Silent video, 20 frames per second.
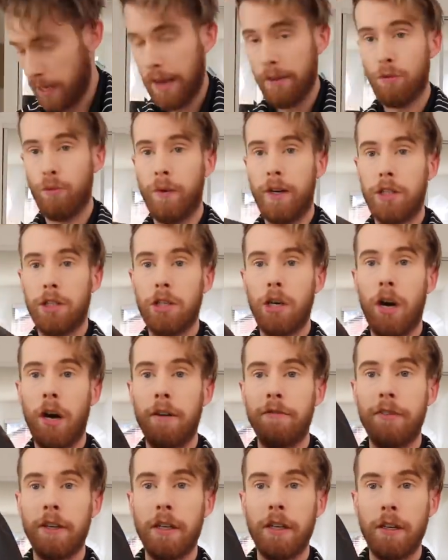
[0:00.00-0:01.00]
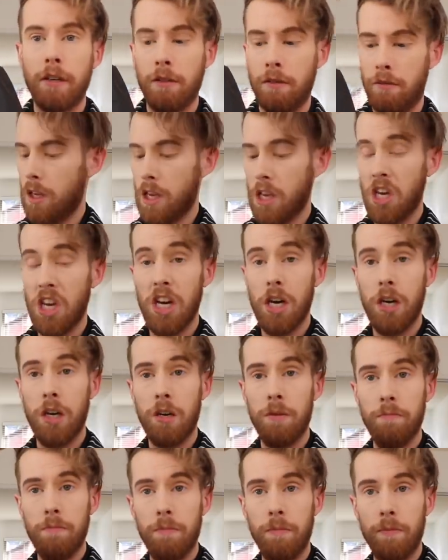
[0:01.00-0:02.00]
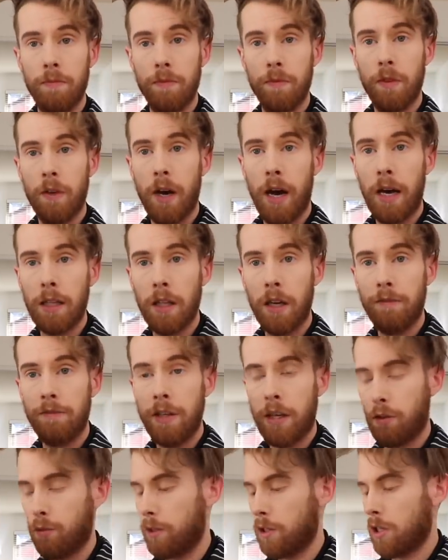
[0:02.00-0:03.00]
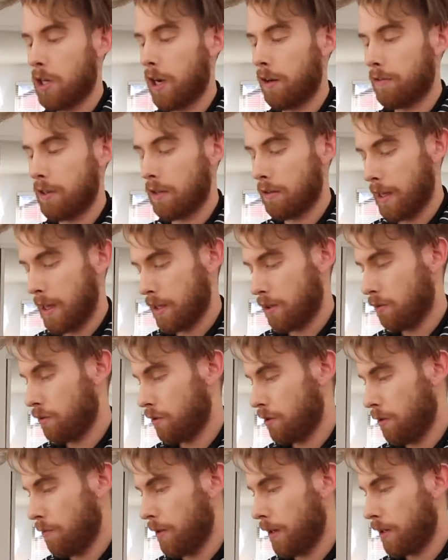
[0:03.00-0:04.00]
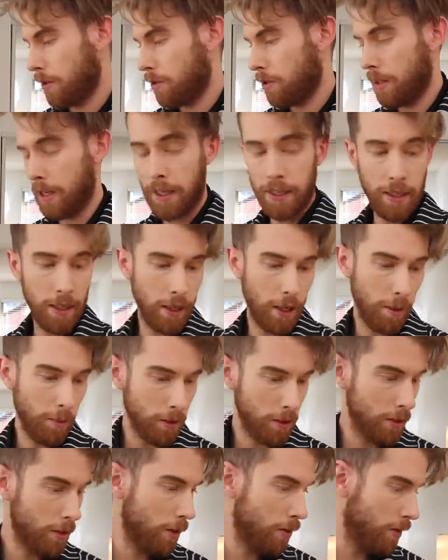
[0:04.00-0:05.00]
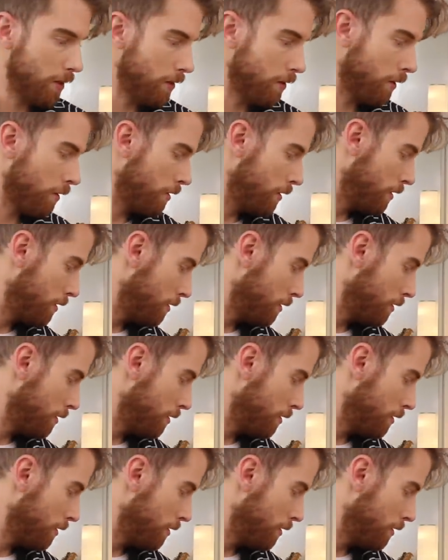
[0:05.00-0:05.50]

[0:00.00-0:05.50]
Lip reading: Death Wish coffee. Yum. I love Death Wish coffee. Thank you so much. It didn't come with a note either.